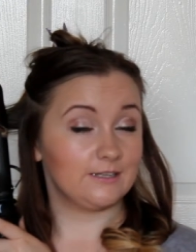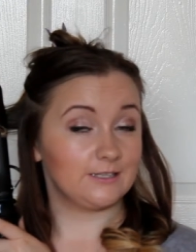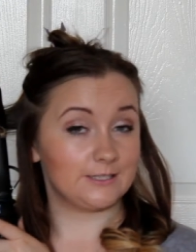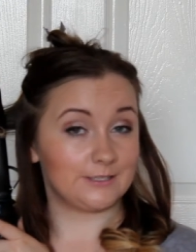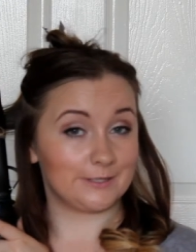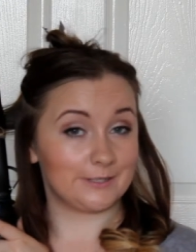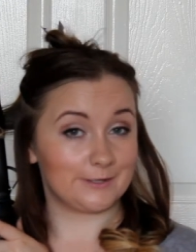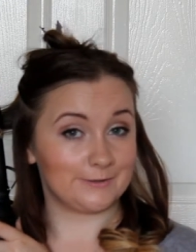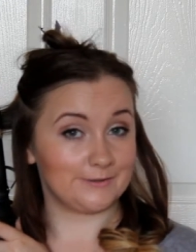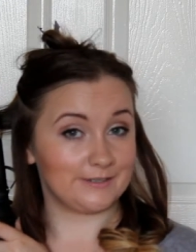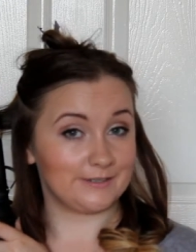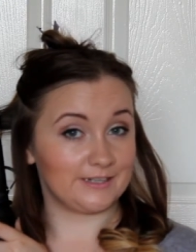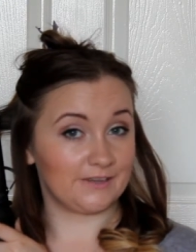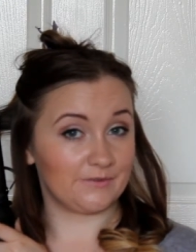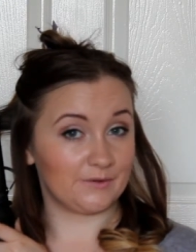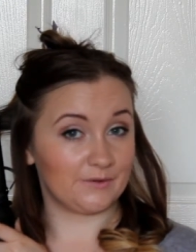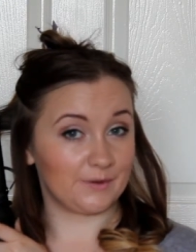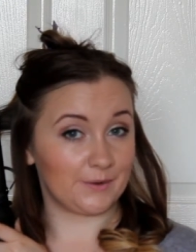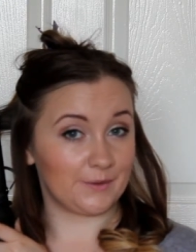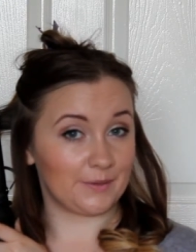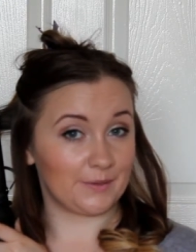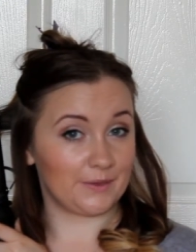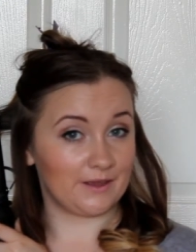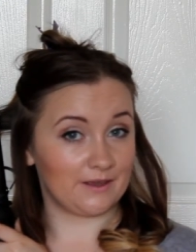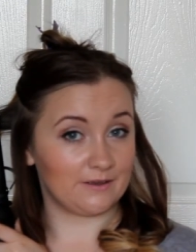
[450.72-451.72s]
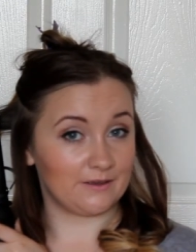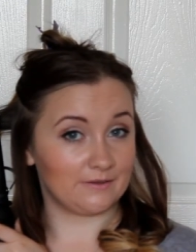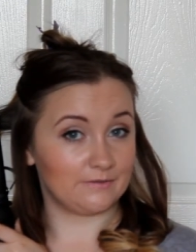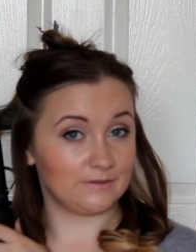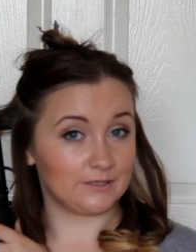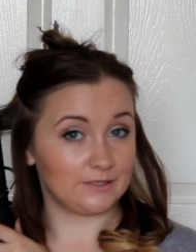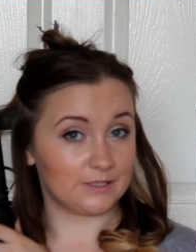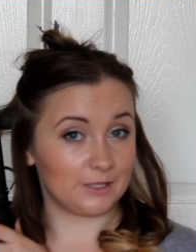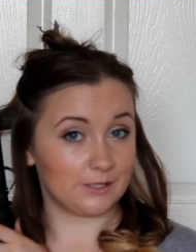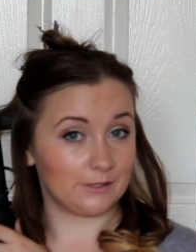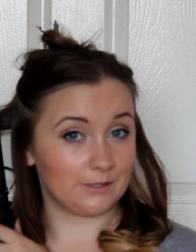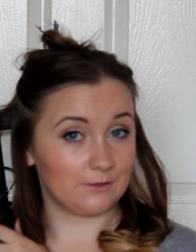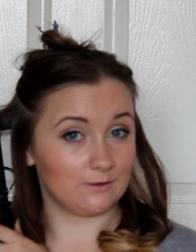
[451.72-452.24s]
don't leave it on there for
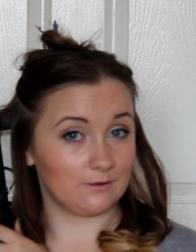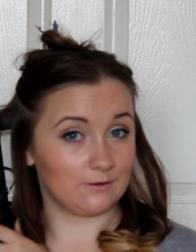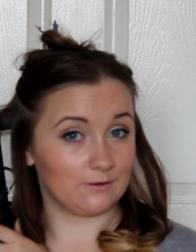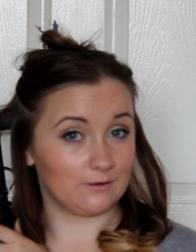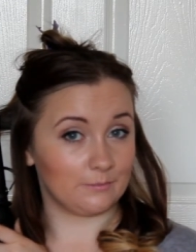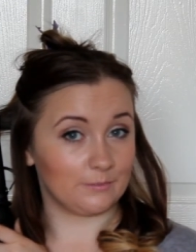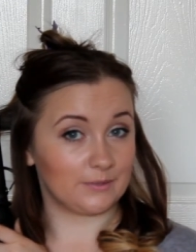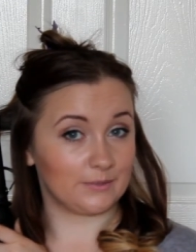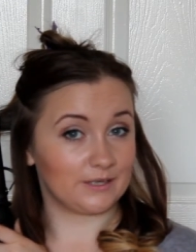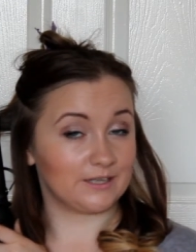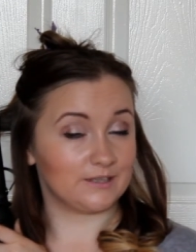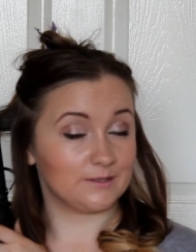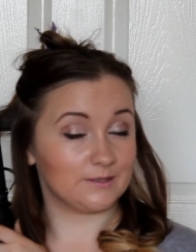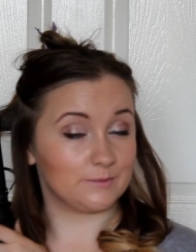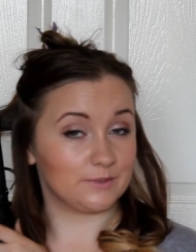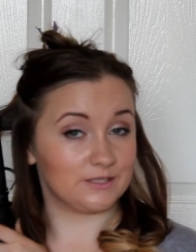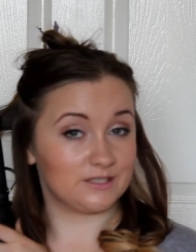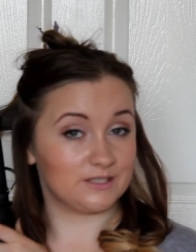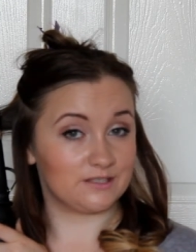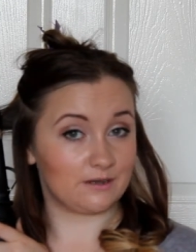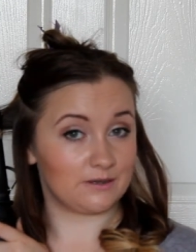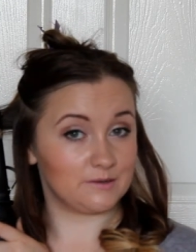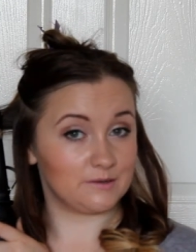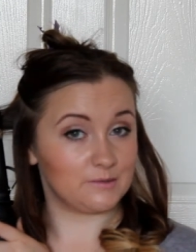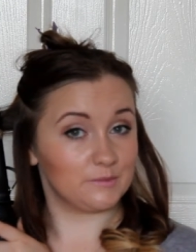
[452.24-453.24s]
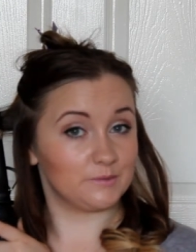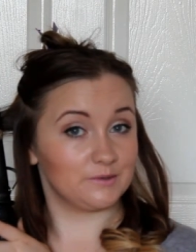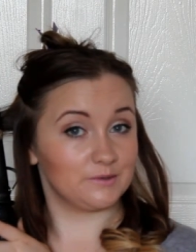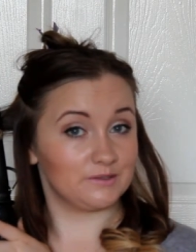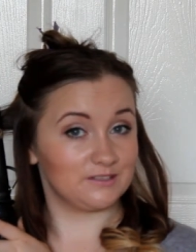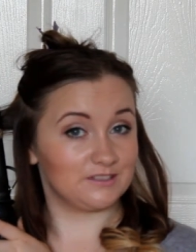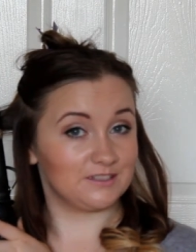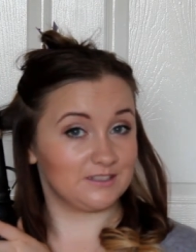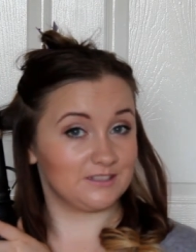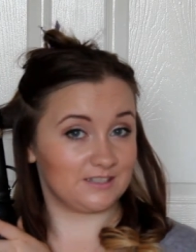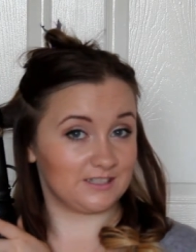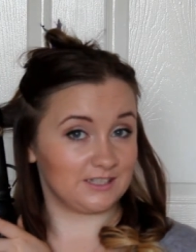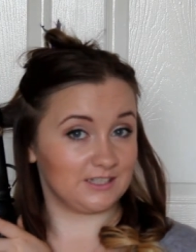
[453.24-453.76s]
too long, because we don't want
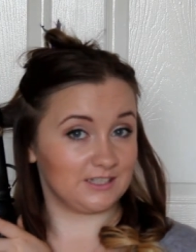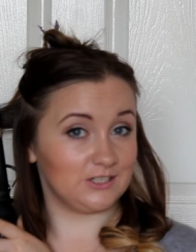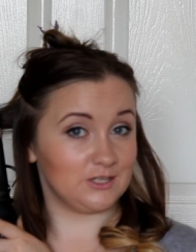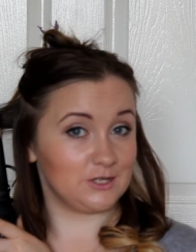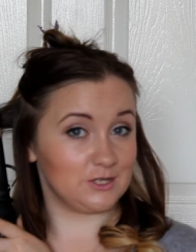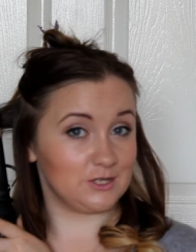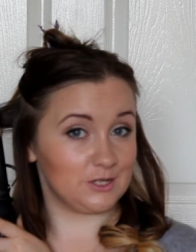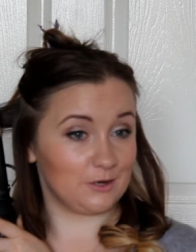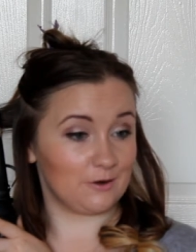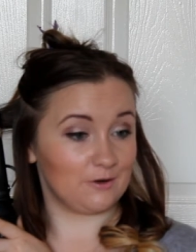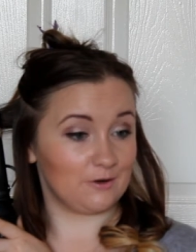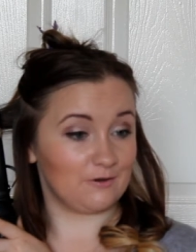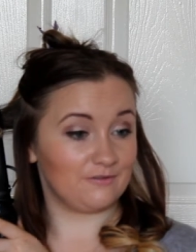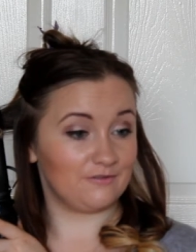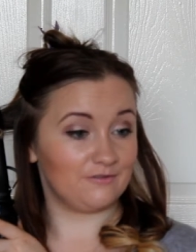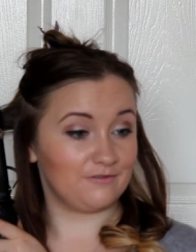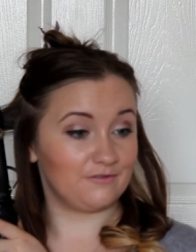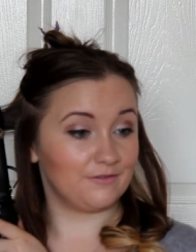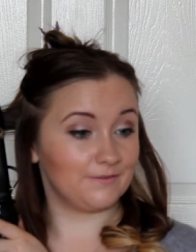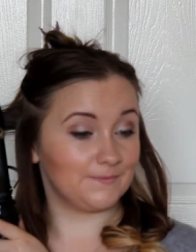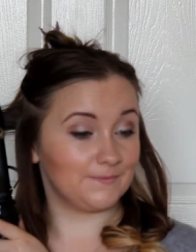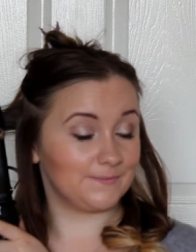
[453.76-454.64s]
to singe it off.